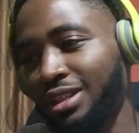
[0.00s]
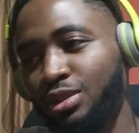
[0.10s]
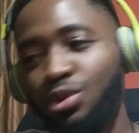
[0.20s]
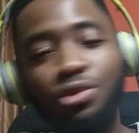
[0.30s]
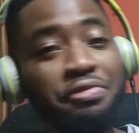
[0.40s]

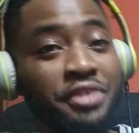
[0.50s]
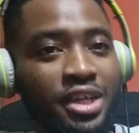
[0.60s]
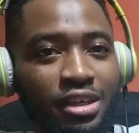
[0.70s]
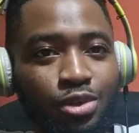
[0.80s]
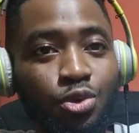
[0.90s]
you go
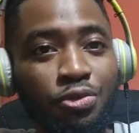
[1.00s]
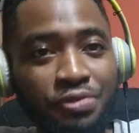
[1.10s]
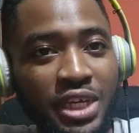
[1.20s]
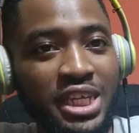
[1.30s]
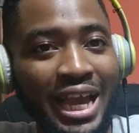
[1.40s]
fear, you go
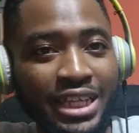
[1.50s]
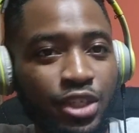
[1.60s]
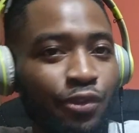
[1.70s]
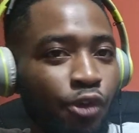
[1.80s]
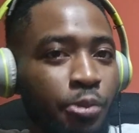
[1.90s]
fear the
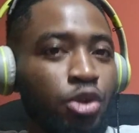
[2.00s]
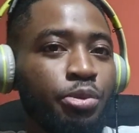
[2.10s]
idea of coming